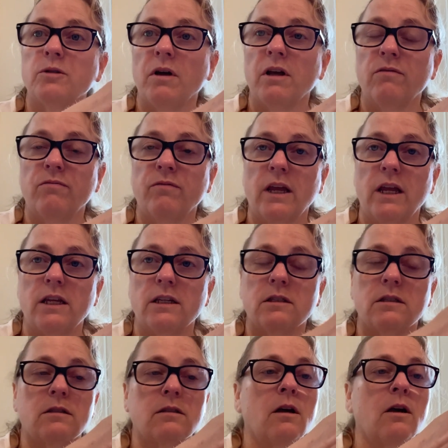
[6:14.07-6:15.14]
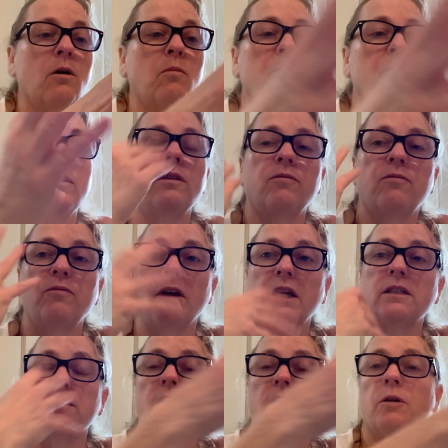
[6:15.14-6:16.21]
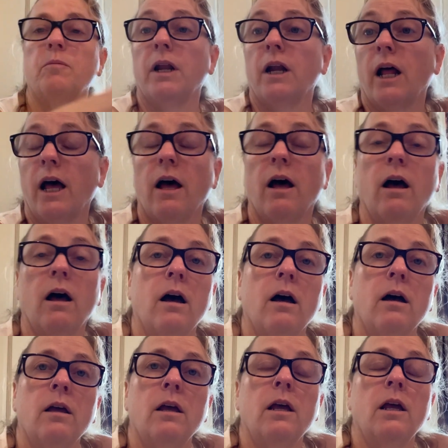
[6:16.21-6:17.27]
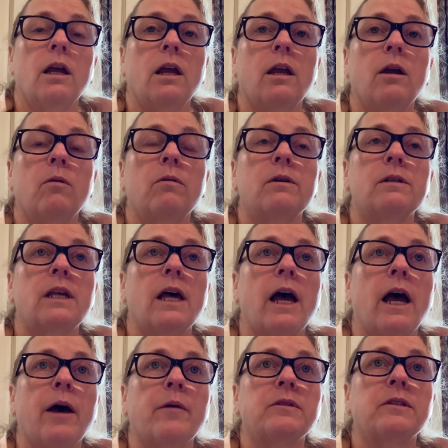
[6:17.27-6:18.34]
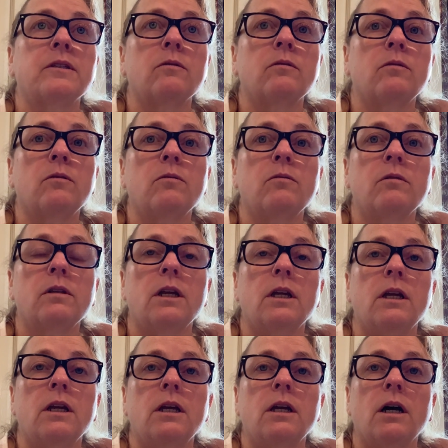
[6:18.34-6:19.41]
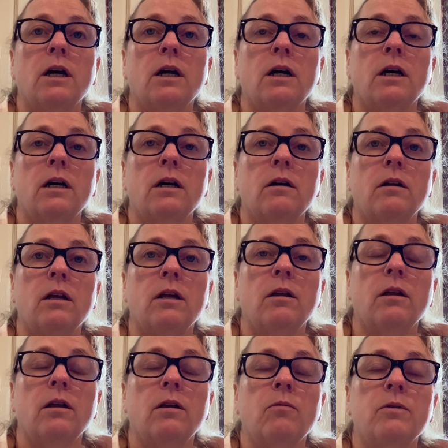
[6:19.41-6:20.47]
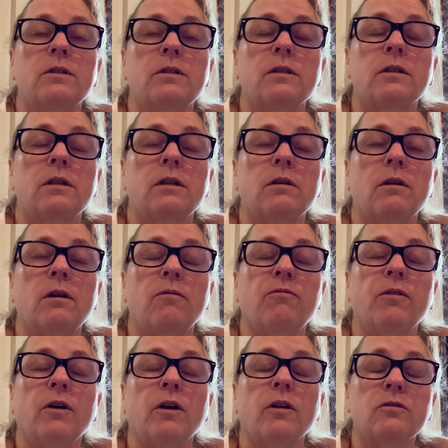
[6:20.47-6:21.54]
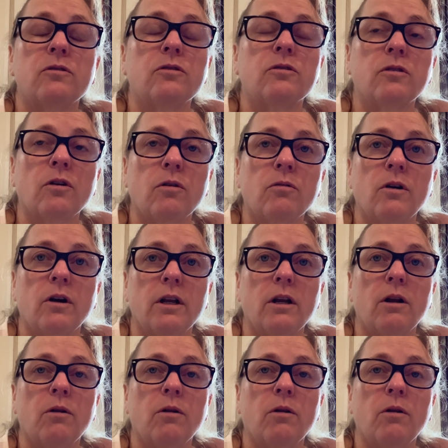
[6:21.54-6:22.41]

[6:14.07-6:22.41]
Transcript: my face with the face serum, and uh, it was absolutely, uh, it, it, was, it, it felt so good.